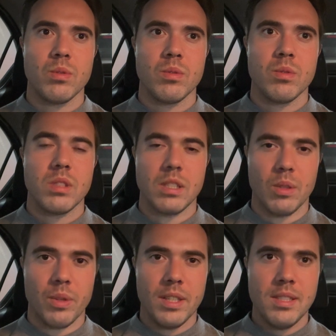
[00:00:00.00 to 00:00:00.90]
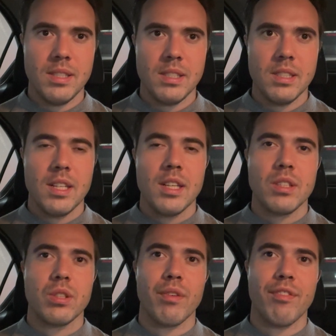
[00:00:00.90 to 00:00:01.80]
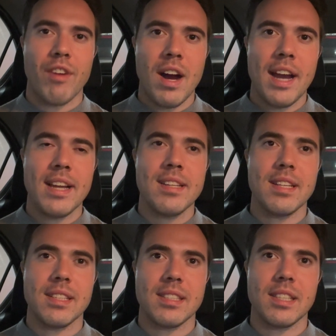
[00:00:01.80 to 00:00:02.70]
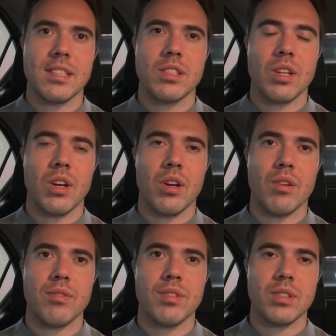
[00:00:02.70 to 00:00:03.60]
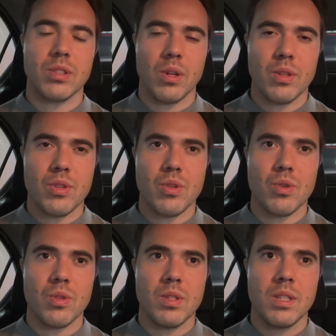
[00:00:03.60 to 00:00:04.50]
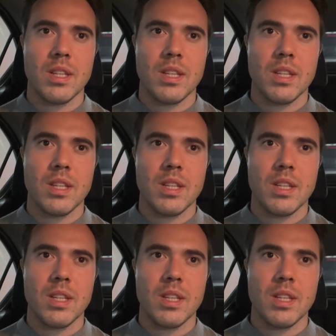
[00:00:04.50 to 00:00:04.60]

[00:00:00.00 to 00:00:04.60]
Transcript: stillness, to find a sense of solitude,